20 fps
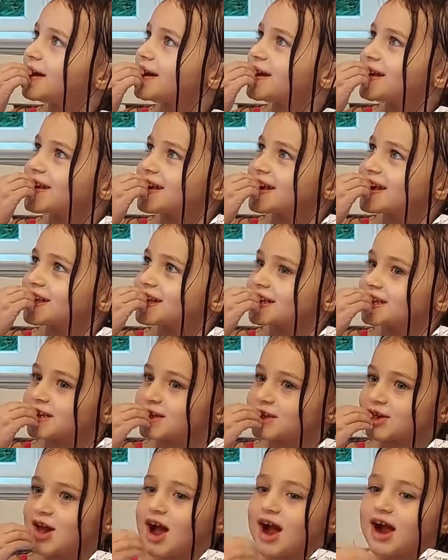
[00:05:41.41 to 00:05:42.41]
this little
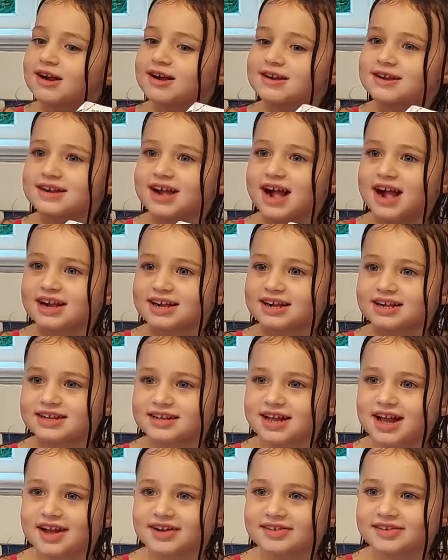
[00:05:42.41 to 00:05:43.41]
one keeps snitching
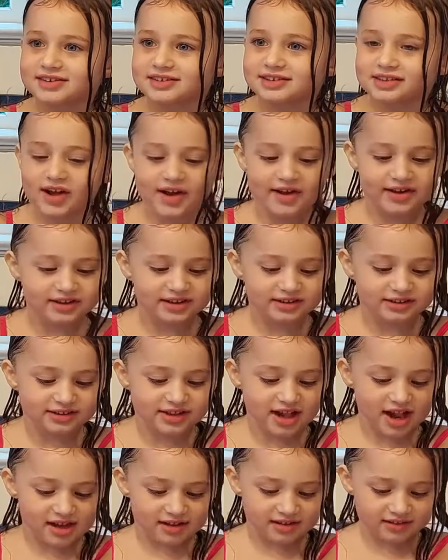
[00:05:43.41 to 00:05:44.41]
stuff. She just came out of the
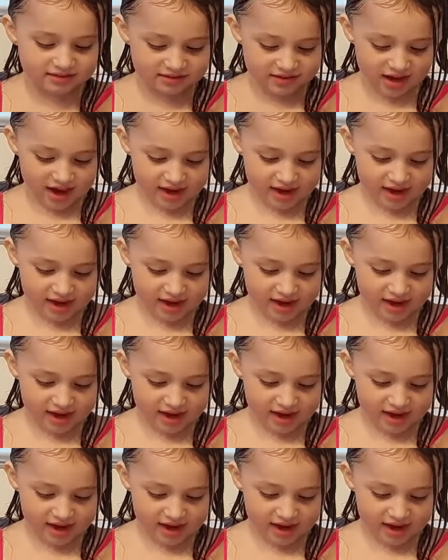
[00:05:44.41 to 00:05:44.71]
pool.